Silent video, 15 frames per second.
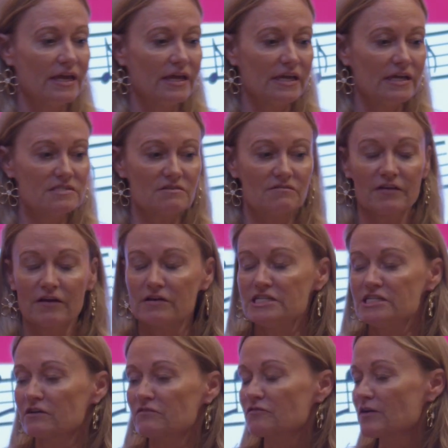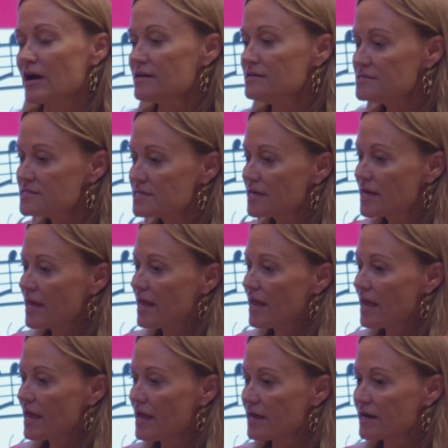He is a very dear friend,
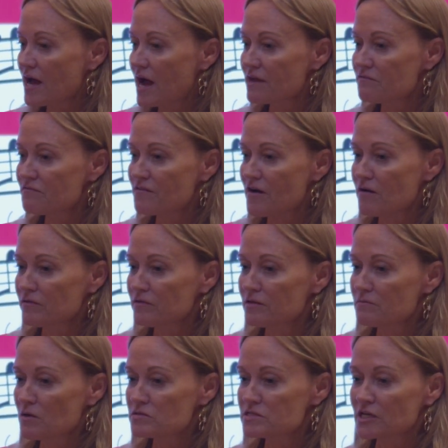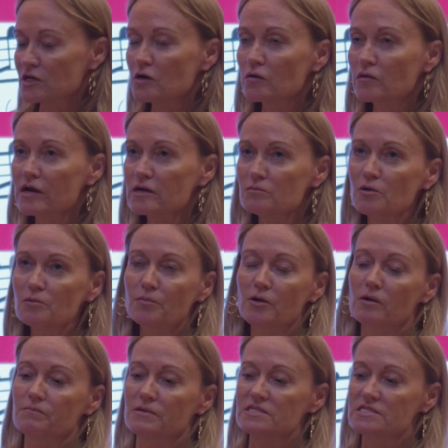and I found the most incredible
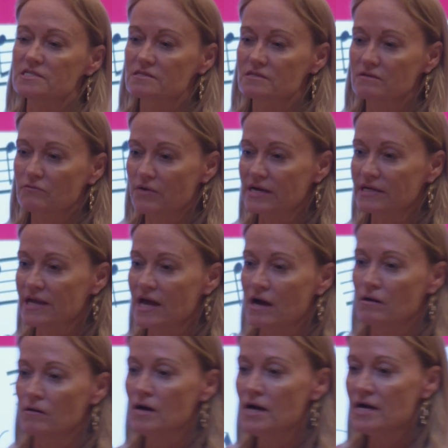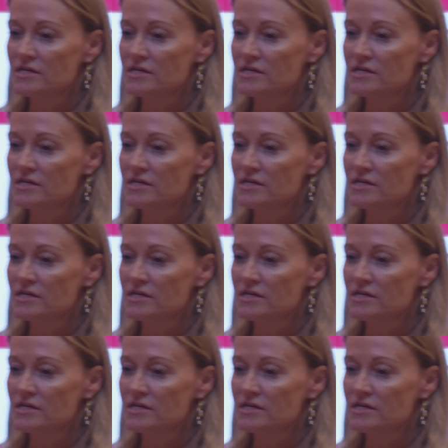purpose right now